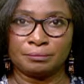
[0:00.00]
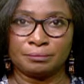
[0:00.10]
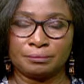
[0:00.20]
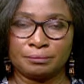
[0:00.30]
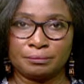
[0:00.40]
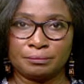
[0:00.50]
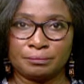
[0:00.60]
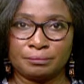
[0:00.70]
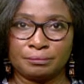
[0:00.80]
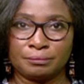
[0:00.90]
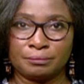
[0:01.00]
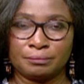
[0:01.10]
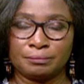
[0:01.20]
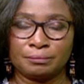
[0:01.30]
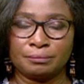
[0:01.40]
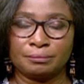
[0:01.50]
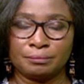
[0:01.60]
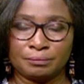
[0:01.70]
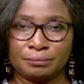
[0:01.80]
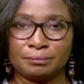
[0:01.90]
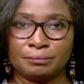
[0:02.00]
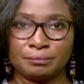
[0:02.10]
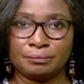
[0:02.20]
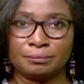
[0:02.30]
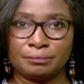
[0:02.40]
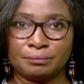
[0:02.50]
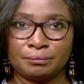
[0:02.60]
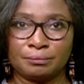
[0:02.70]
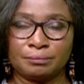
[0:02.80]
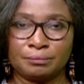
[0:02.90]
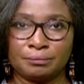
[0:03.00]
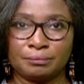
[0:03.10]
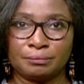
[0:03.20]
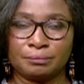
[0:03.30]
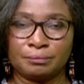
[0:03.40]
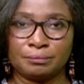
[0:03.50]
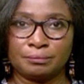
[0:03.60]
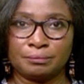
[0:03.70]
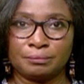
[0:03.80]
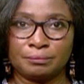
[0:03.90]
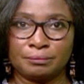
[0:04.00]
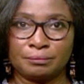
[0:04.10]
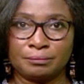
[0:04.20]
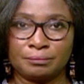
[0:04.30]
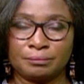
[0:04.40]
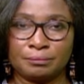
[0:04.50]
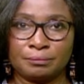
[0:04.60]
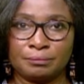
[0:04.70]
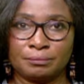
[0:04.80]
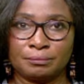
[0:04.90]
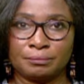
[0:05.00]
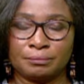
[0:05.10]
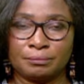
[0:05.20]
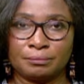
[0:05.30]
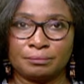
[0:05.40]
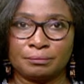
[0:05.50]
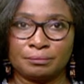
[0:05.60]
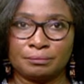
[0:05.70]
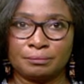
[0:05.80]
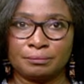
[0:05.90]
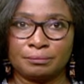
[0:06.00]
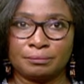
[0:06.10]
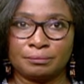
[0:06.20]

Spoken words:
This person isn't speaking.